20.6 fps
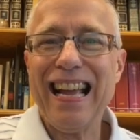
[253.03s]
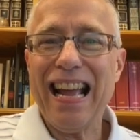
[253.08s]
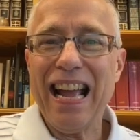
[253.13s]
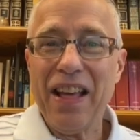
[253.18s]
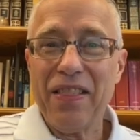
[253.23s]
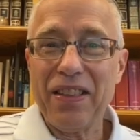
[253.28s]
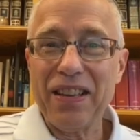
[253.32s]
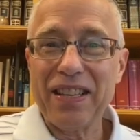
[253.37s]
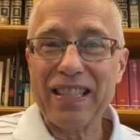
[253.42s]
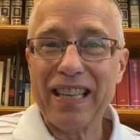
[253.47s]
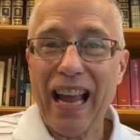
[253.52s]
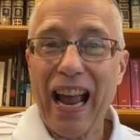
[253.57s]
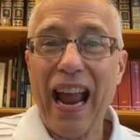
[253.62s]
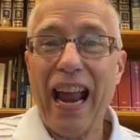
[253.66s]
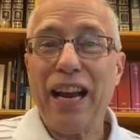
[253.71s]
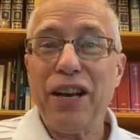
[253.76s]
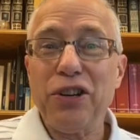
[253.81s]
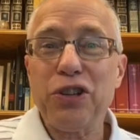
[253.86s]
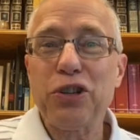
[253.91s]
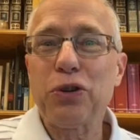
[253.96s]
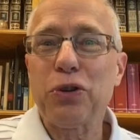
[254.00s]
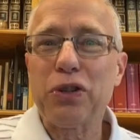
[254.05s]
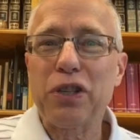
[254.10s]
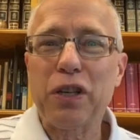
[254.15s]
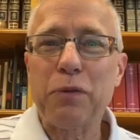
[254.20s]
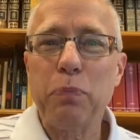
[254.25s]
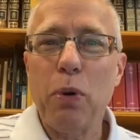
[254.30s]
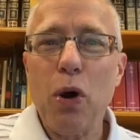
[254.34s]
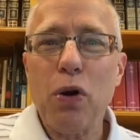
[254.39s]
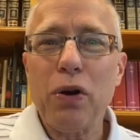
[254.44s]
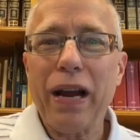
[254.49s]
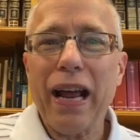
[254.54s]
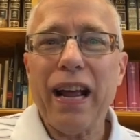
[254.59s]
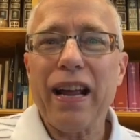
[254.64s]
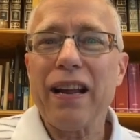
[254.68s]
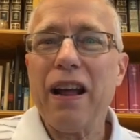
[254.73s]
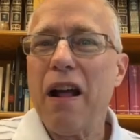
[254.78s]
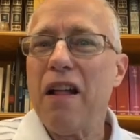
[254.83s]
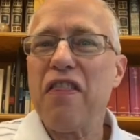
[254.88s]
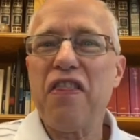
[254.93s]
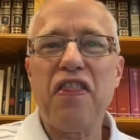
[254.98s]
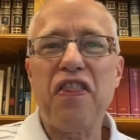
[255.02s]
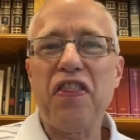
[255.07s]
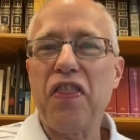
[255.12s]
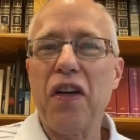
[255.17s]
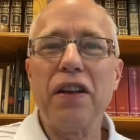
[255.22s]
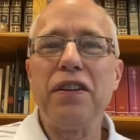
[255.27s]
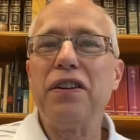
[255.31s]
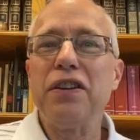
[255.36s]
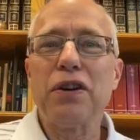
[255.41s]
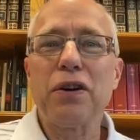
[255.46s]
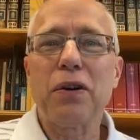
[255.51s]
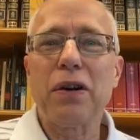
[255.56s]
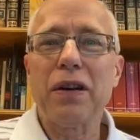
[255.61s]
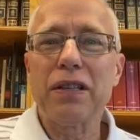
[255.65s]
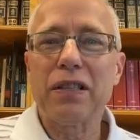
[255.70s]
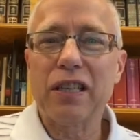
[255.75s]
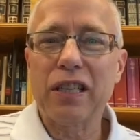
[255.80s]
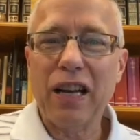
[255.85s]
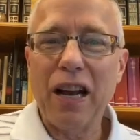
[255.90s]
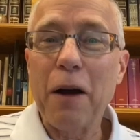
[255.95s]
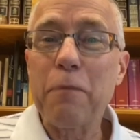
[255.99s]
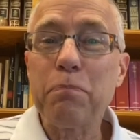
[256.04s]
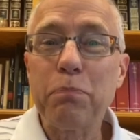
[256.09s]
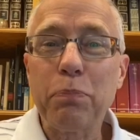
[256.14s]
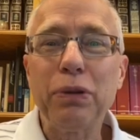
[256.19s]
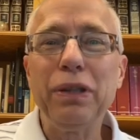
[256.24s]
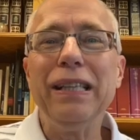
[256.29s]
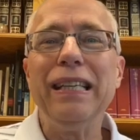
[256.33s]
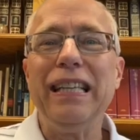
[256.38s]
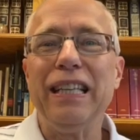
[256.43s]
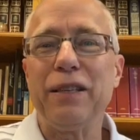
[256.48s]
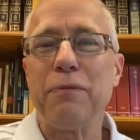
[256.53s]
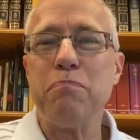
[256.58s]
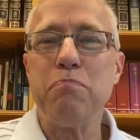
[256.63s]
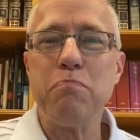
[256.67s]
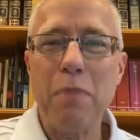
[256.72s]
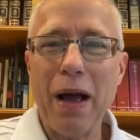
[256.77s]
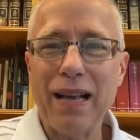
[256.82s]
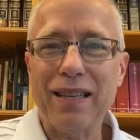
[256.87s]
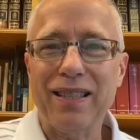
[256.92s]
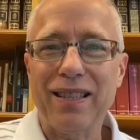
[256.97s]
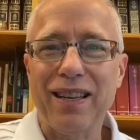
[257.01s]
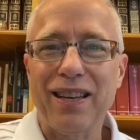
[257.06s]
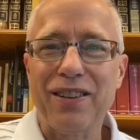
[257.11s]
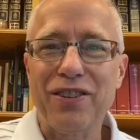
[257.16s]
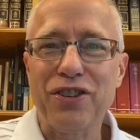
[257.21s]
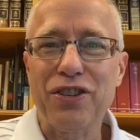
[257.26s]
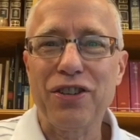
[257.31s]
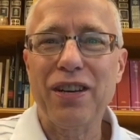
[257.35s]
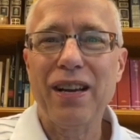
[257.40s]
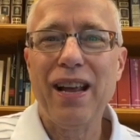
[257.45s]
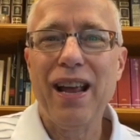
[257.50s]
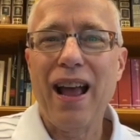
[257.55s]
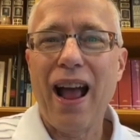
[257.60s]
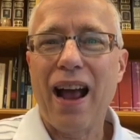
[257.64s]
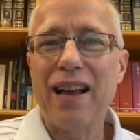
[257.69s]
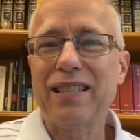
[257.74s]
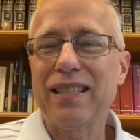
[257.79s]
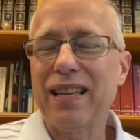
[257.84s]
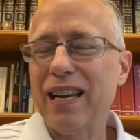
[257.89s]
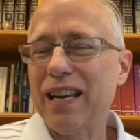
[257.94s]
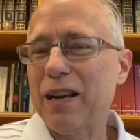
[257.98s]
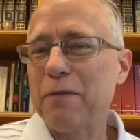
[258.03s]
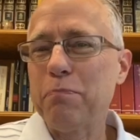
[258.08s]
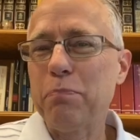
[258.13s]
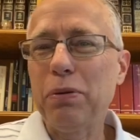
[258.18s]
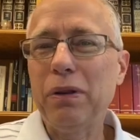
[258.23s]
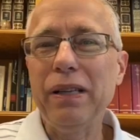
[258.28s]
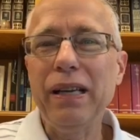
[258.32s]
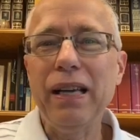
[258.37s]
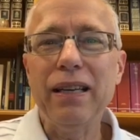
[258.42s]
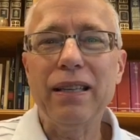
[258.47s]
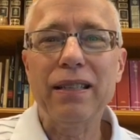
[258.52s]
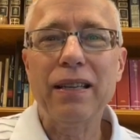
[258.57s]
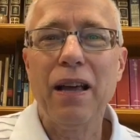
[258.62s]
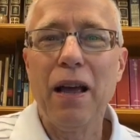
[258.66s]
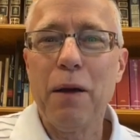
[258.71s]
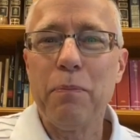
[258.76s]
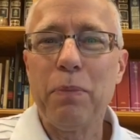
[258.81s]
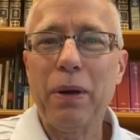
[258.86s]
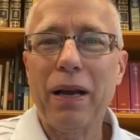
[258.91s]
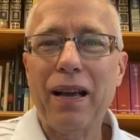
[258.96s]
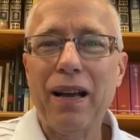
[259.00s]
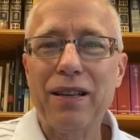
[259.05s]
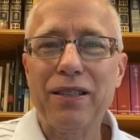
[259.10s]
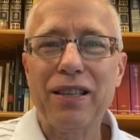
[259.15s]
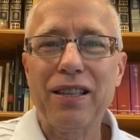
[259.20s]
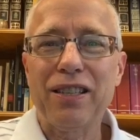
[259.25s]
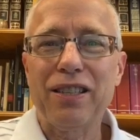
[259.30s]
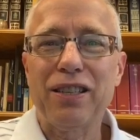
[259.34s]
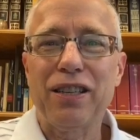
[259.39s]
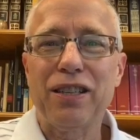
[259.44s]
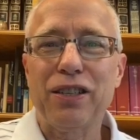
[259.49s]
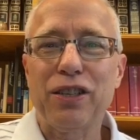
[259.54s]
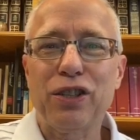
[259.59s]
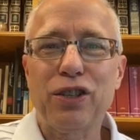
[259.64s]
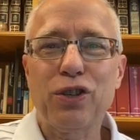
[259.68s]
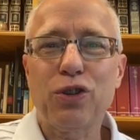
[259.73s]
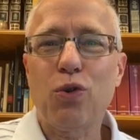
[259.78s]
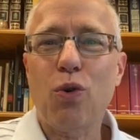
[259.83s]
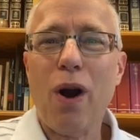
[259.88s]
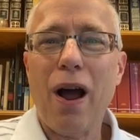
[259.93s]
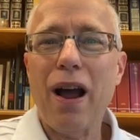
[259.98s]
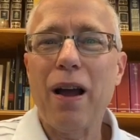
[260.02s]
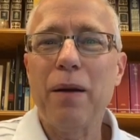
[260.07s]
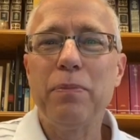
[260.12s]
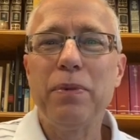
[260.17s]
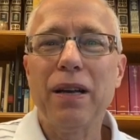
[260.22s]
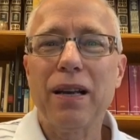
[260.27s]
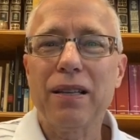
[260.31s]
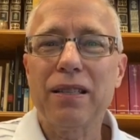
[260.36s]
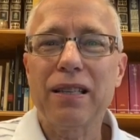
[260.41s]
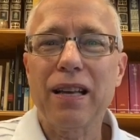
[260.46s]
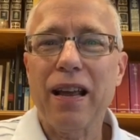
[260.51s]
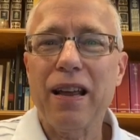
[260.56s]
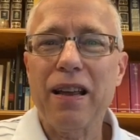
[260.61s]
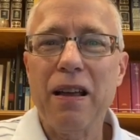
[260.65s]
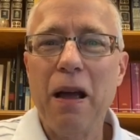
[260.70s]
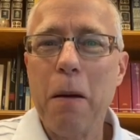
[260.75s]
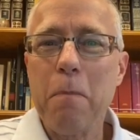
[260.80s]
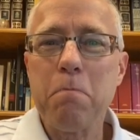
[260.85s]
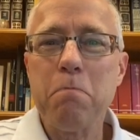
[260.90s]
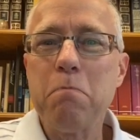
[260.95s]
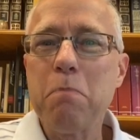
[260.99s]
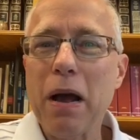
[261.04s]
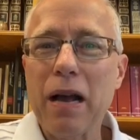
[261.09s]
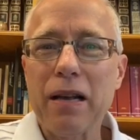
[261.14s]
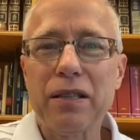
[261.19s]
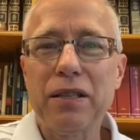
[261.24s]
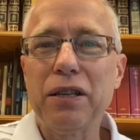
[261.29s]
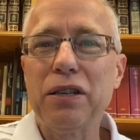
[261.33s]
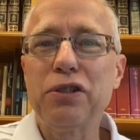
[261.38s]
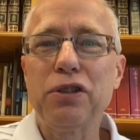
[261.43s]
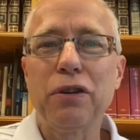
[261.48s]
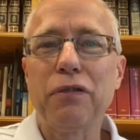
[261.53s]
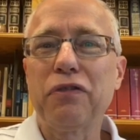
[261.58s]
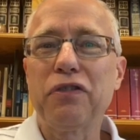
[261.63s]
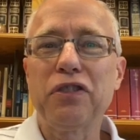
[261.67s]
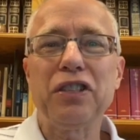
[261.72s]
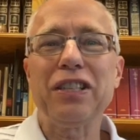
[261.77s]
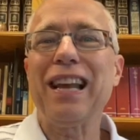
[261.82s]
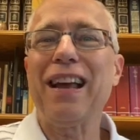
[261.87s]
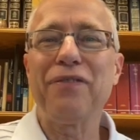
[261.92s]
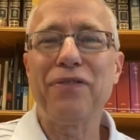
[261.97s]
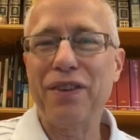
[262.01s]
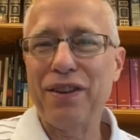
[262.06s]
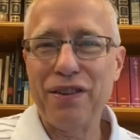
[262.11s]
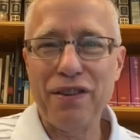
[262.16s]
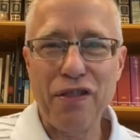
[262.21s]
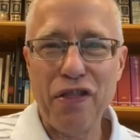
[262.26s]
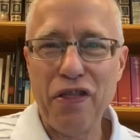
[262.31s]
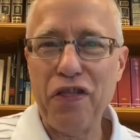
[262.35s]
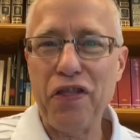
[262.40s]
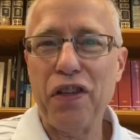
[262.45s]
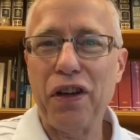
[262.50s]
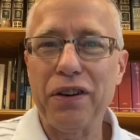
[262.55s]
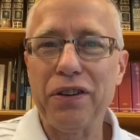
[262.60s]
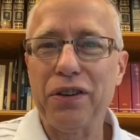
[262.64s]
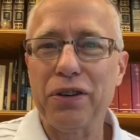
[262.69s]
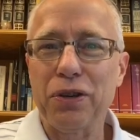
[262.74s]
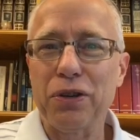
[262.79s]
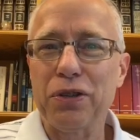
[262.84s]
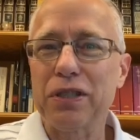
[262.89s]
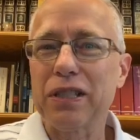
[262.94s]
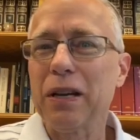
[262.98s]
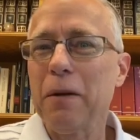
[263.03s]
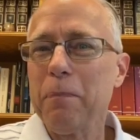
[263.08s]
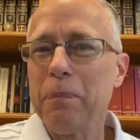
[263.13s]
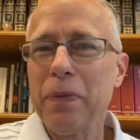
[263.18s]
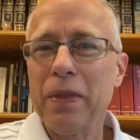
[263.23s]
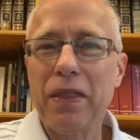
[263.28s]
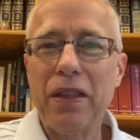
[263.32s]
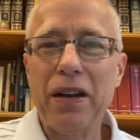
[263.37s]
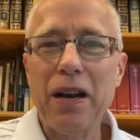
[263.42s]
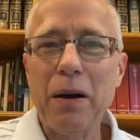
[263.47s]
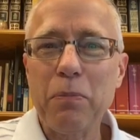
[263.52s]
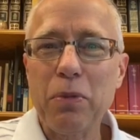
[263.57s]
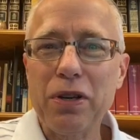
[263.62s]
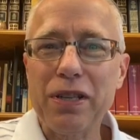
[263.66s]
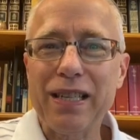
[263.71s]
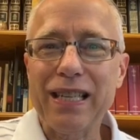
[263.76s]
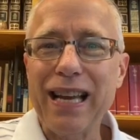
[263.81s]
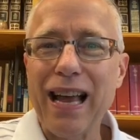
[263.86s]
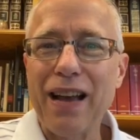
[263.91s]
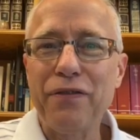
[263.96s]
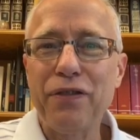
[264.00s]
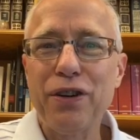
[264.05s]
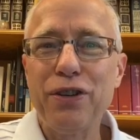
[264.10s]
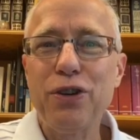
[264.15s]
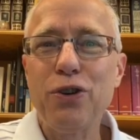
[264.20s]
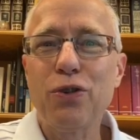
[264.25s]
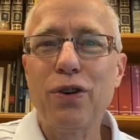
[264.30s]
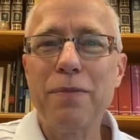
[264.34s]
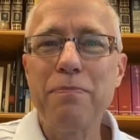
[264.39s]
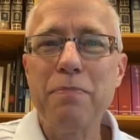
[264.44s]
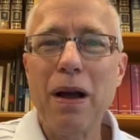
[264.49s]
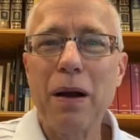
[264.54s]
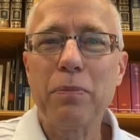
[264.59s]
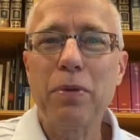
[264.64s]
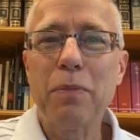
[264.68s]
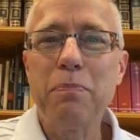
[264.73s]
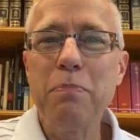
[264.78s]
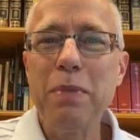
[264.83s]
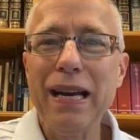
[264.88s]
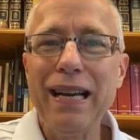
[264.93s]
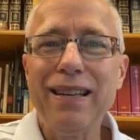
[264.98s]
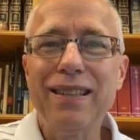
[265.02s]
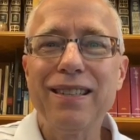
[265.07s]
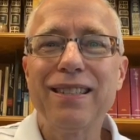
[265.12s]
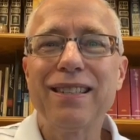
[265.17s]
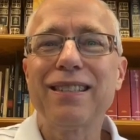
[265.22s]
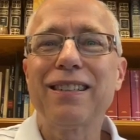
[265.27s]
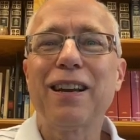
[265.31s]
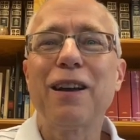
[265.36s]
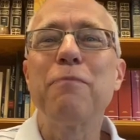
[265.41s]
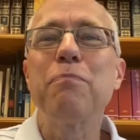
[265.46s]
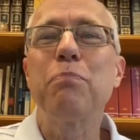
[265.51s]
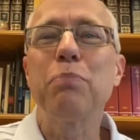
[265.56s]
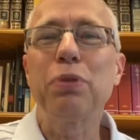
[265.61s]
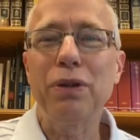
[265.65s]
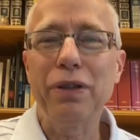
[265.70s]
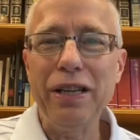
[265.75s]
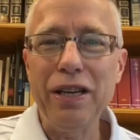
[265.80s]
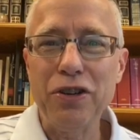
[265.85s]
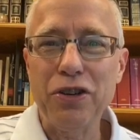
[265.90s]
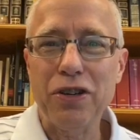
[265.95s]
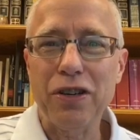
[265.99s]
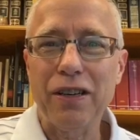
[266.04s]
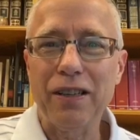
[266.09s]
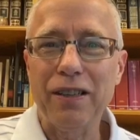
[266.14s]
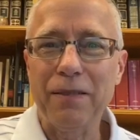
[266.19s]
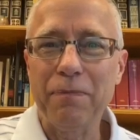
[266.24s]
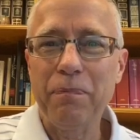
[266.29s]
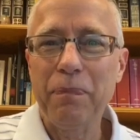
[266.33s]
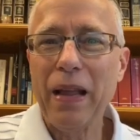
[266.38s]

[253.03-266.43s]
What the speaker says: This angel spoke a thunderous, complete message. I say complete because it's described as a message of 7 thunders. The number 7, you remember, means completion.